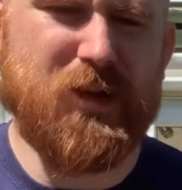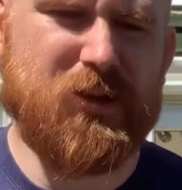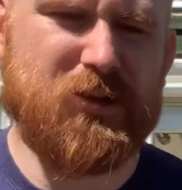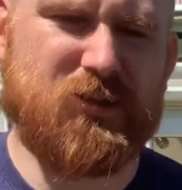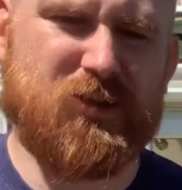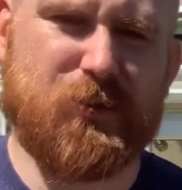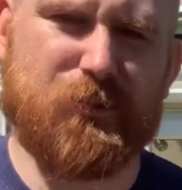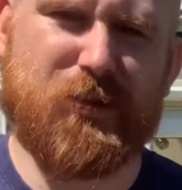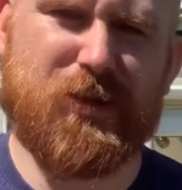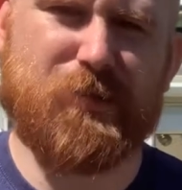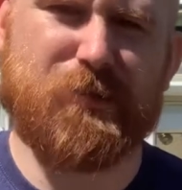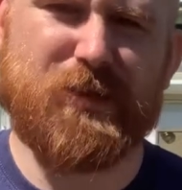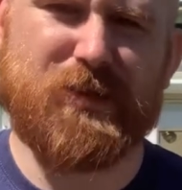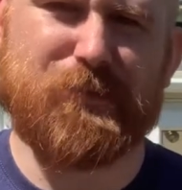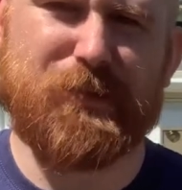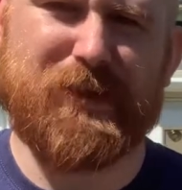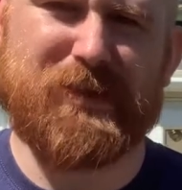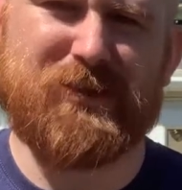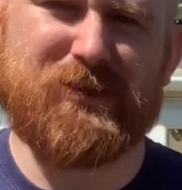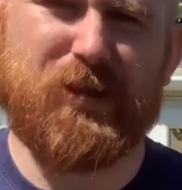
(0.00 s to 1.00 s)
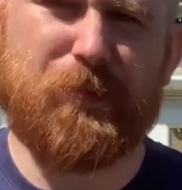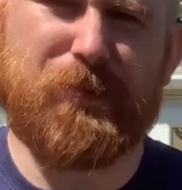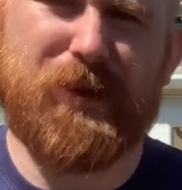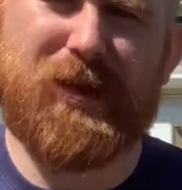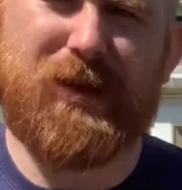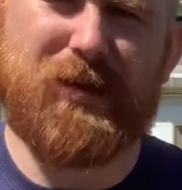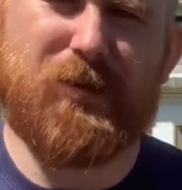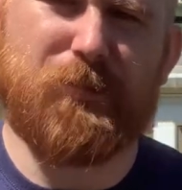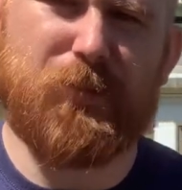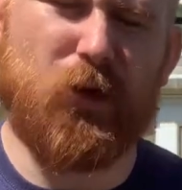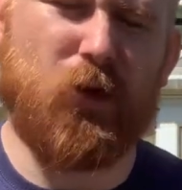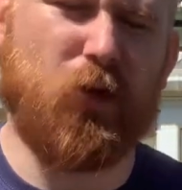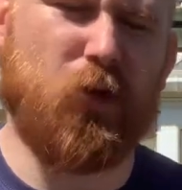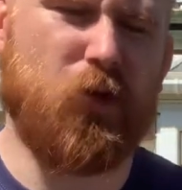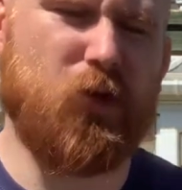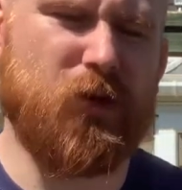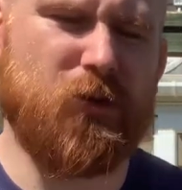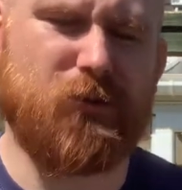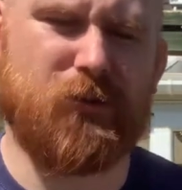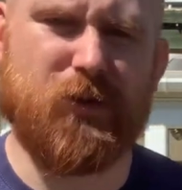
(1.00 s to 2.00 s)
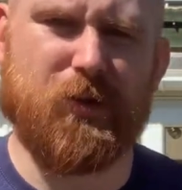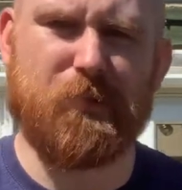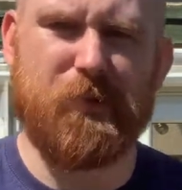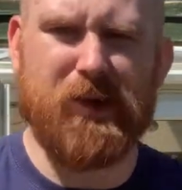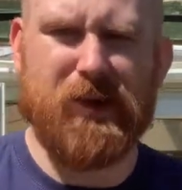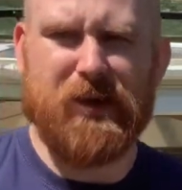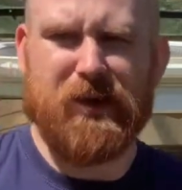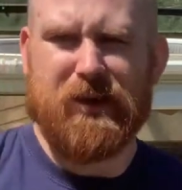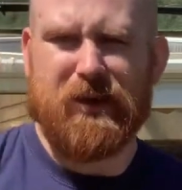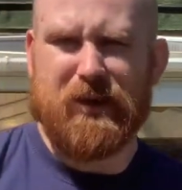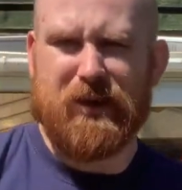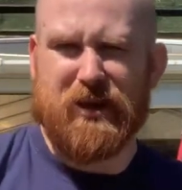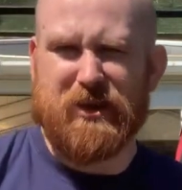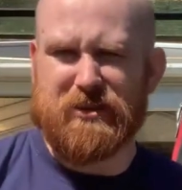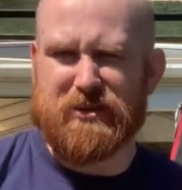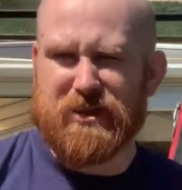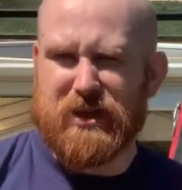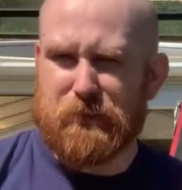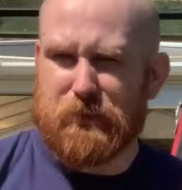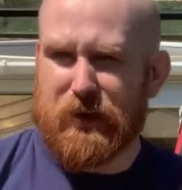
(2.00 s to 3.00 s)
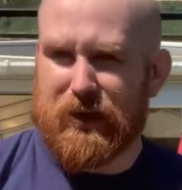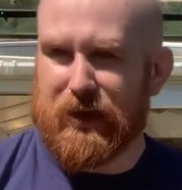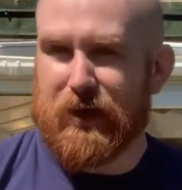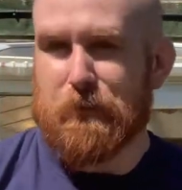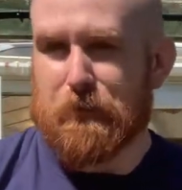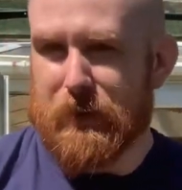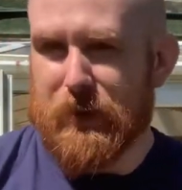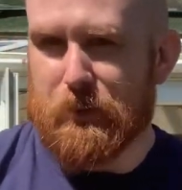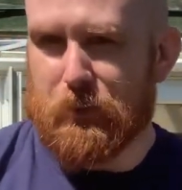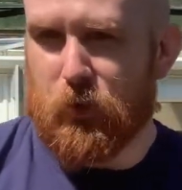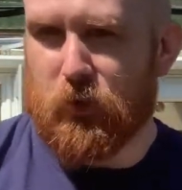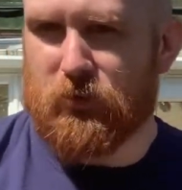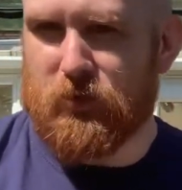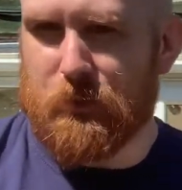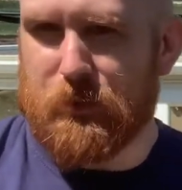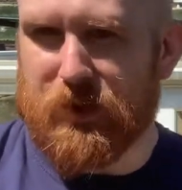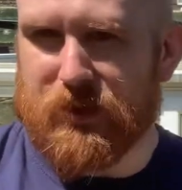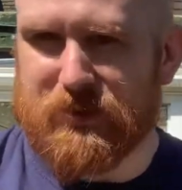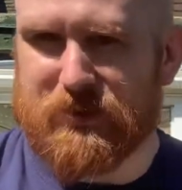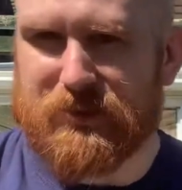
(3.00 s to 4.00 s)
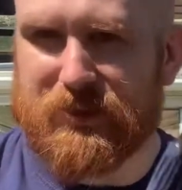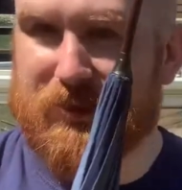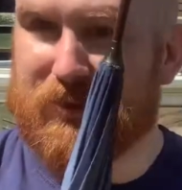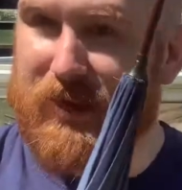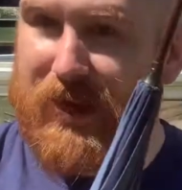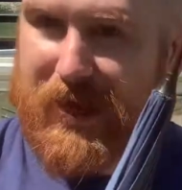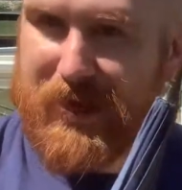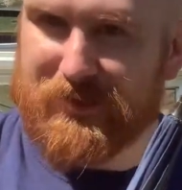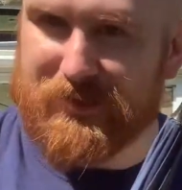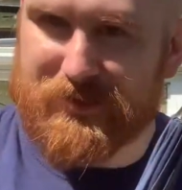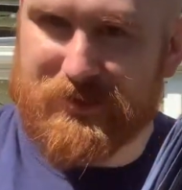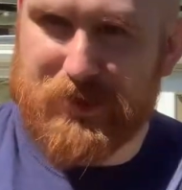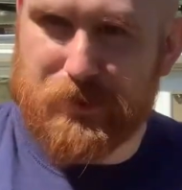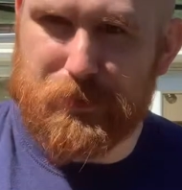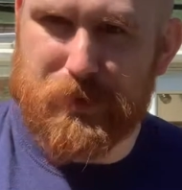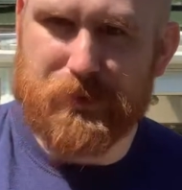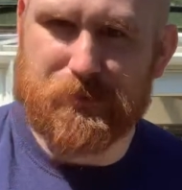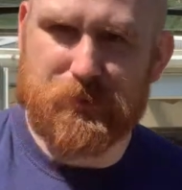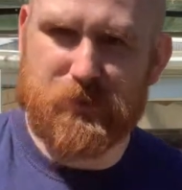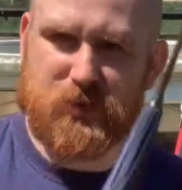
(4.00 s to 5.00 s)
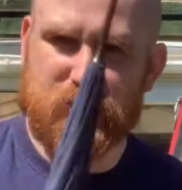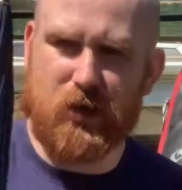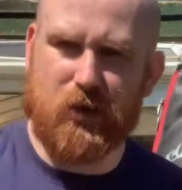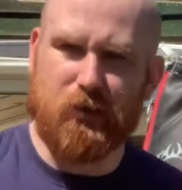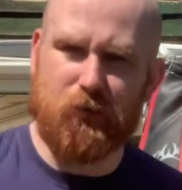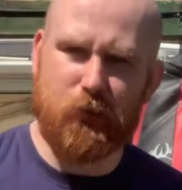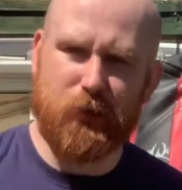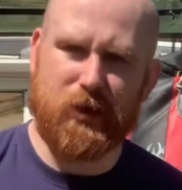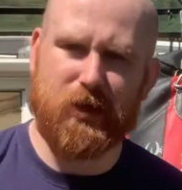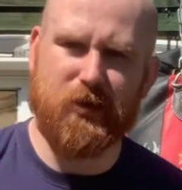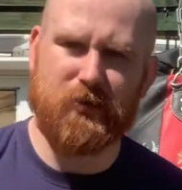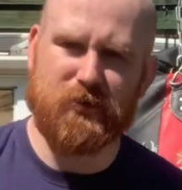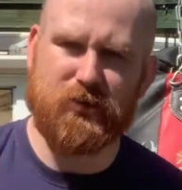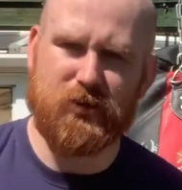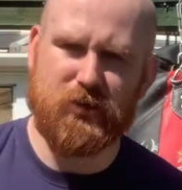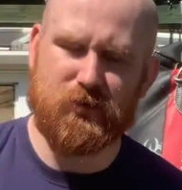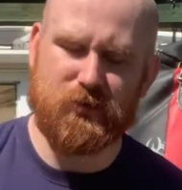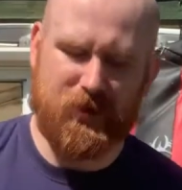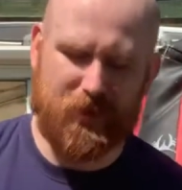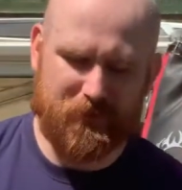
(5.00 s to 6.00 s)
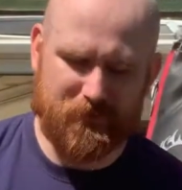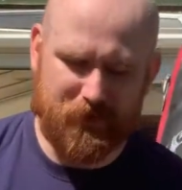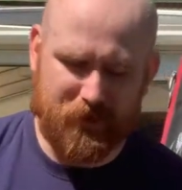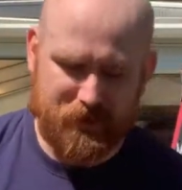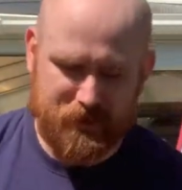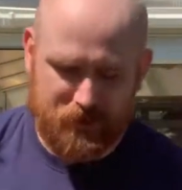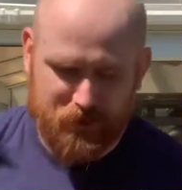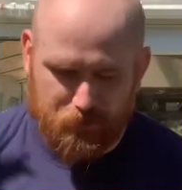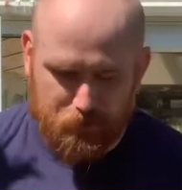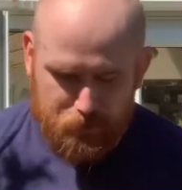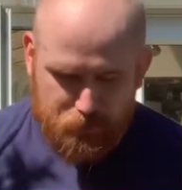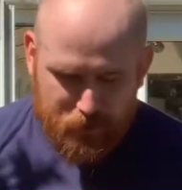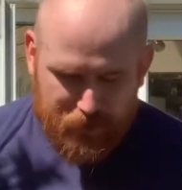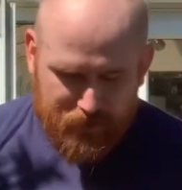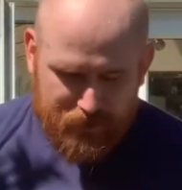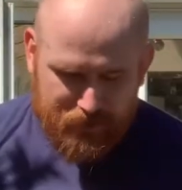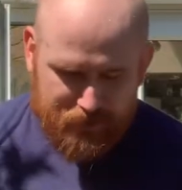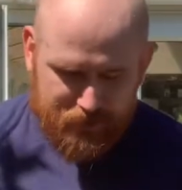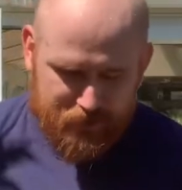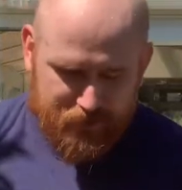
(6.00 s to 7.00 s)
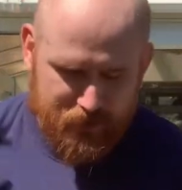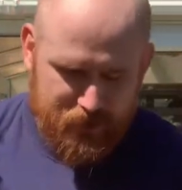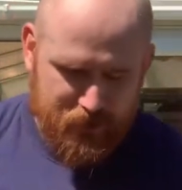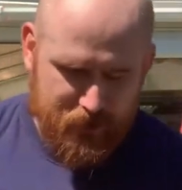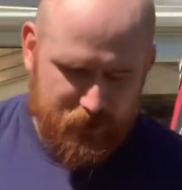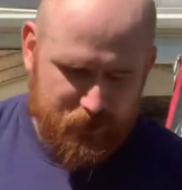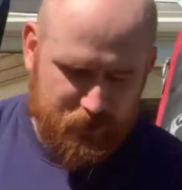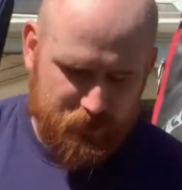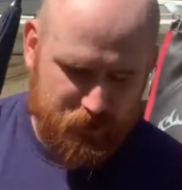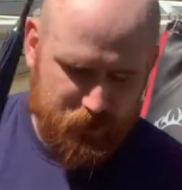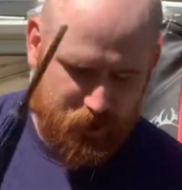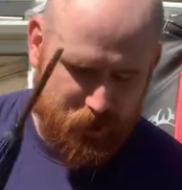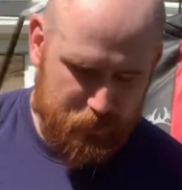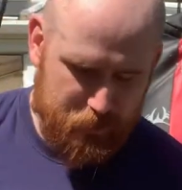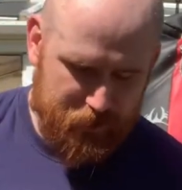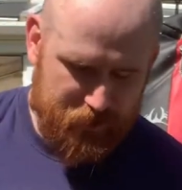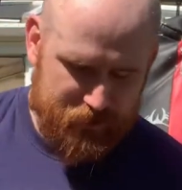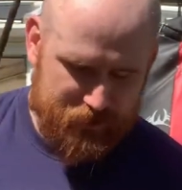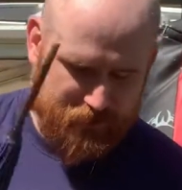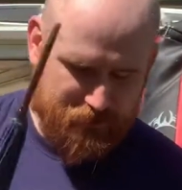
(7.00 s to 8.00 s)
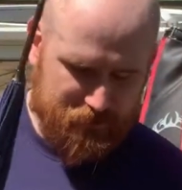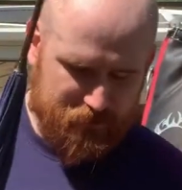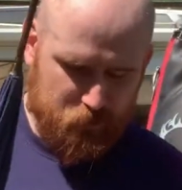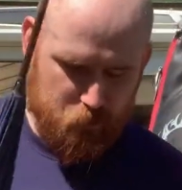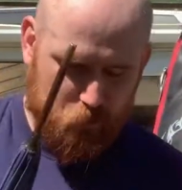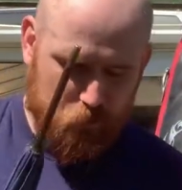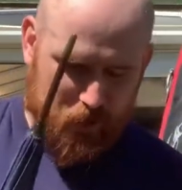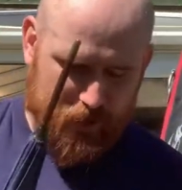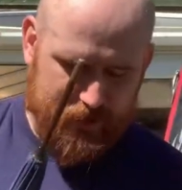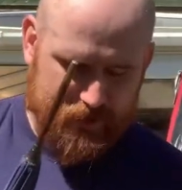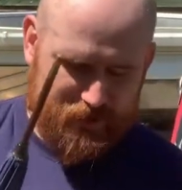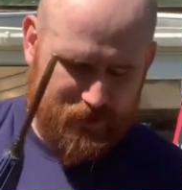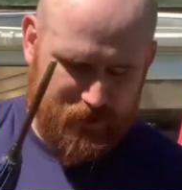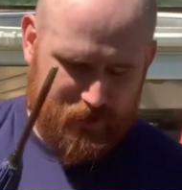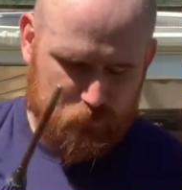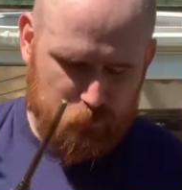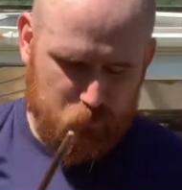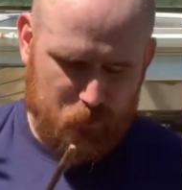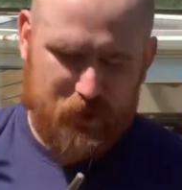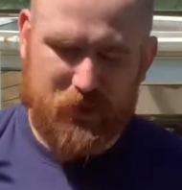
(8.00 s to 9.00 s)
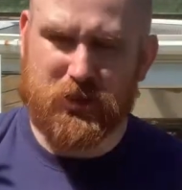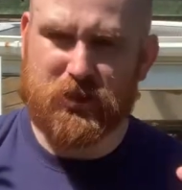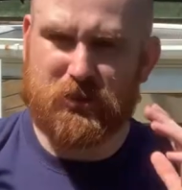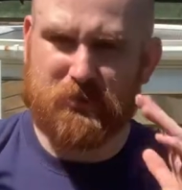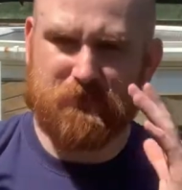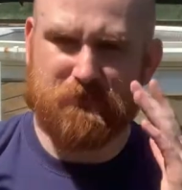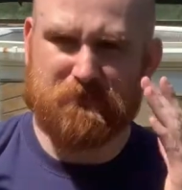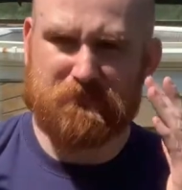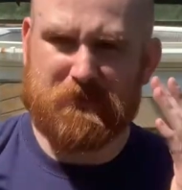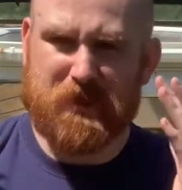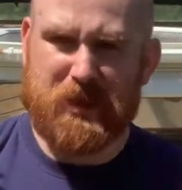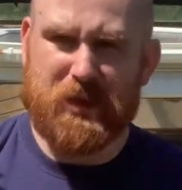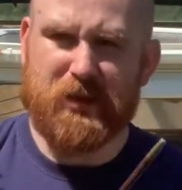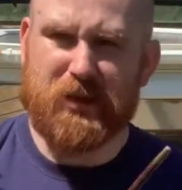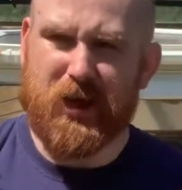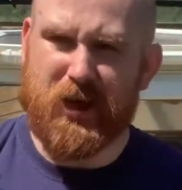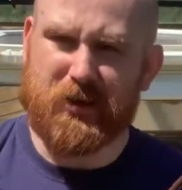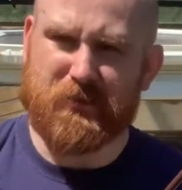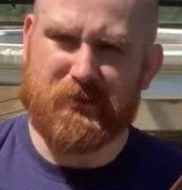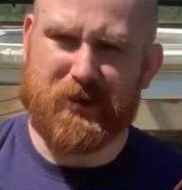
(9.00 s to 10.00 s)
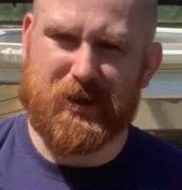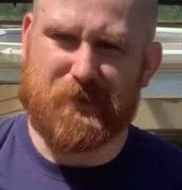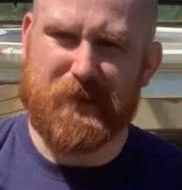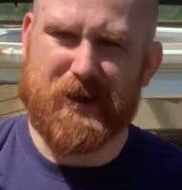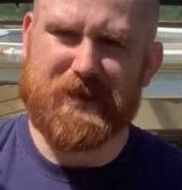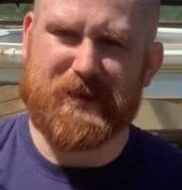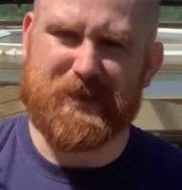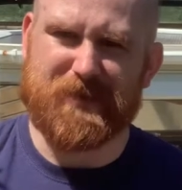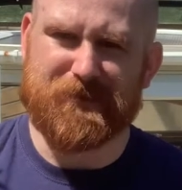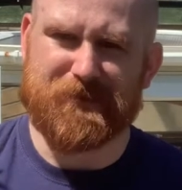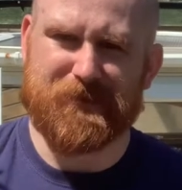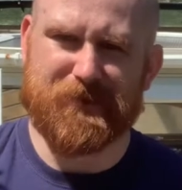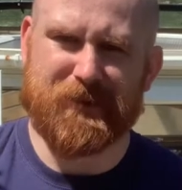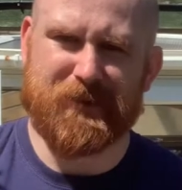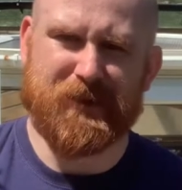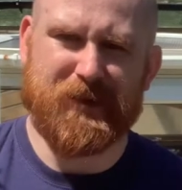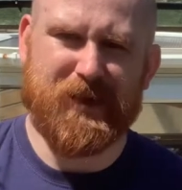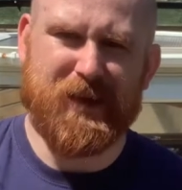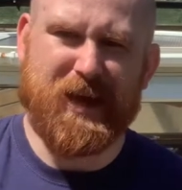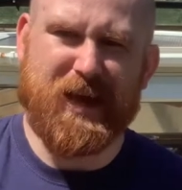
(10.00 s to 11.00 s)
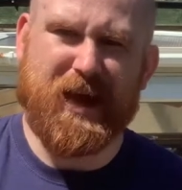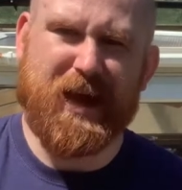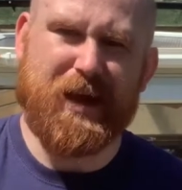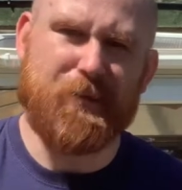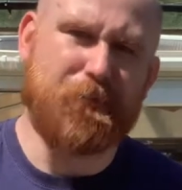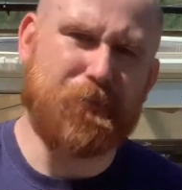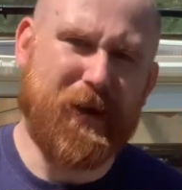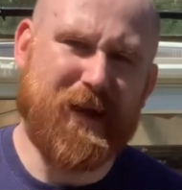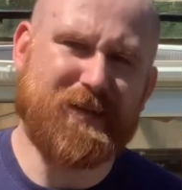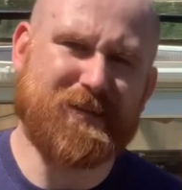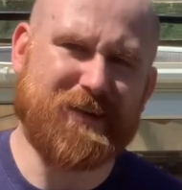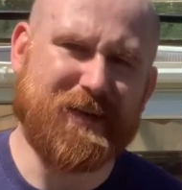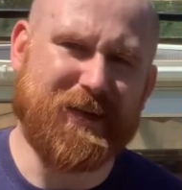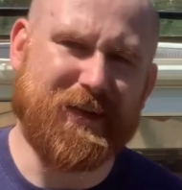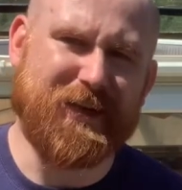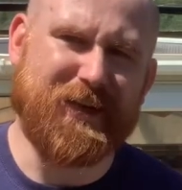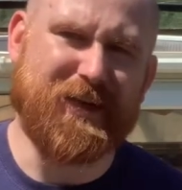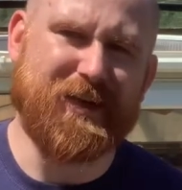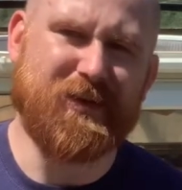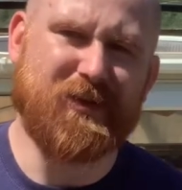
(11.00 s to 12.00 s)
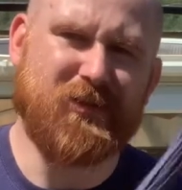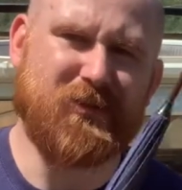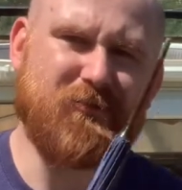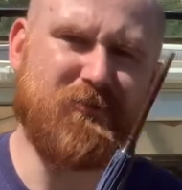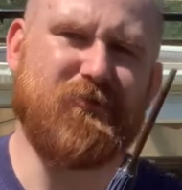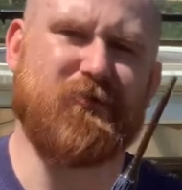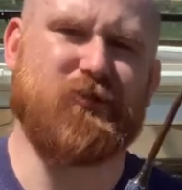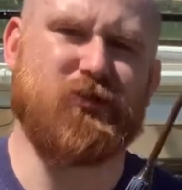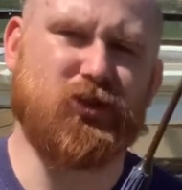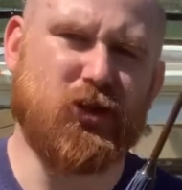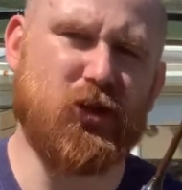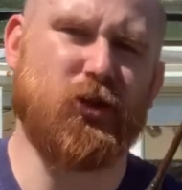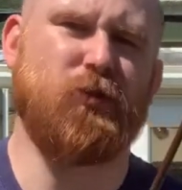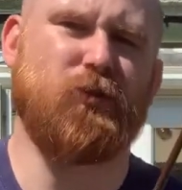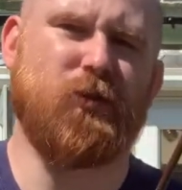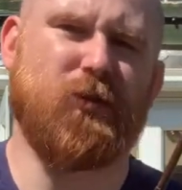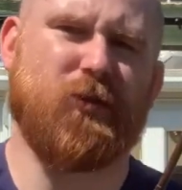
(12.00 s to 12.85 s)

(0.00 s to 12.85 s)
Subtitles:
Some of them it's a bit stubbier, but all of them are typically a bit more robust at the tip. So if we're going to use our fighting umbrella, there are a couple of different ways in which I'd recommend it. And basically, there are two